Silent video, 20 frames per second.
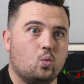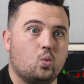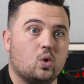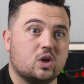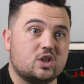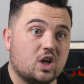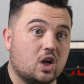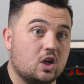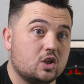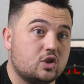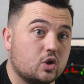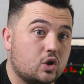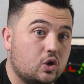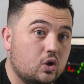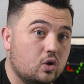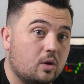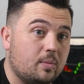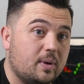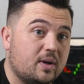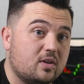What's also
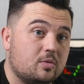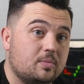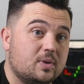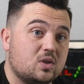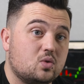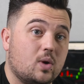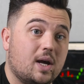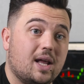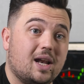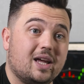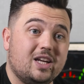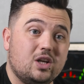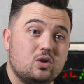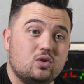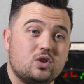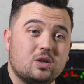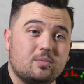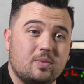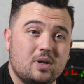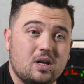cool about them as well, I
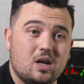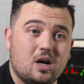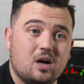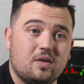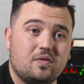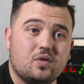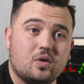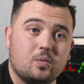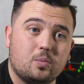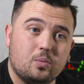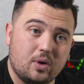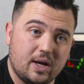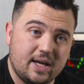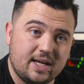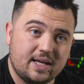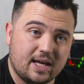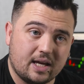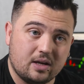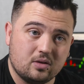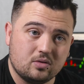use them a lot for
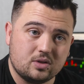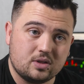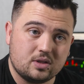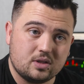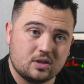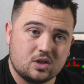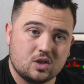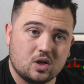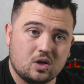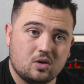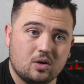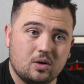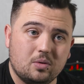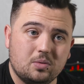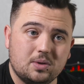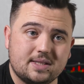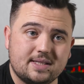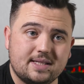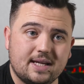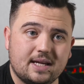breakouts. So I
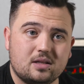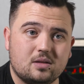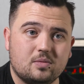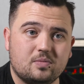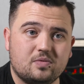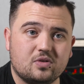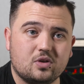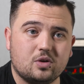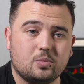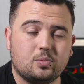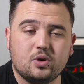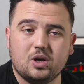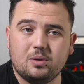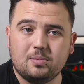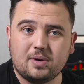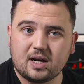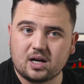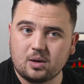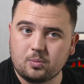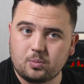will set them for a
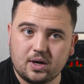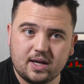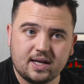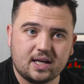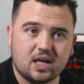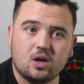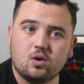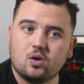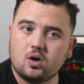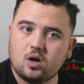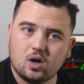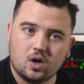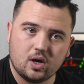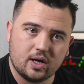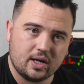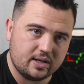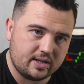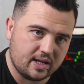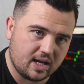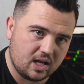pre-market breakout or a
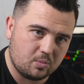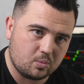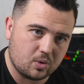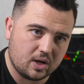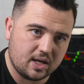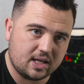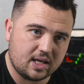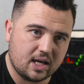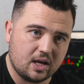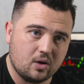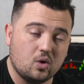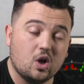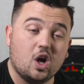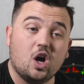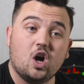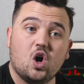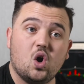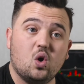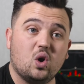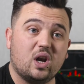high a day breakout,
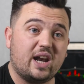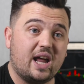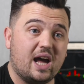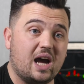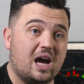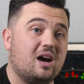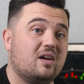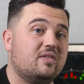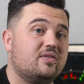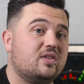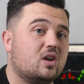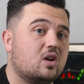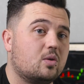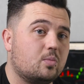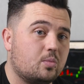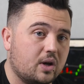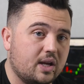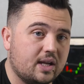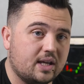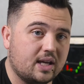whole and half dollar
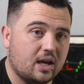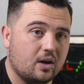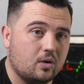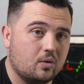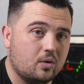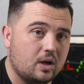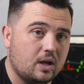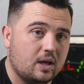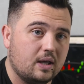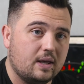breakout.